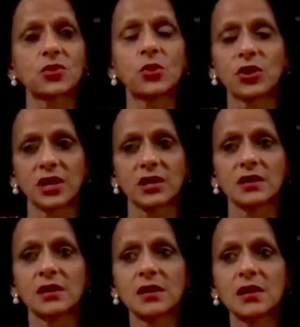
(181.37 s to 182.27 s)
cooking,
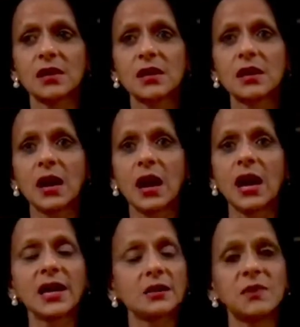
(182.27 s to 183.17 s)
I
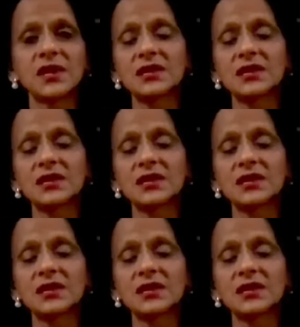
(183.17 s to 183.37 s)
had made a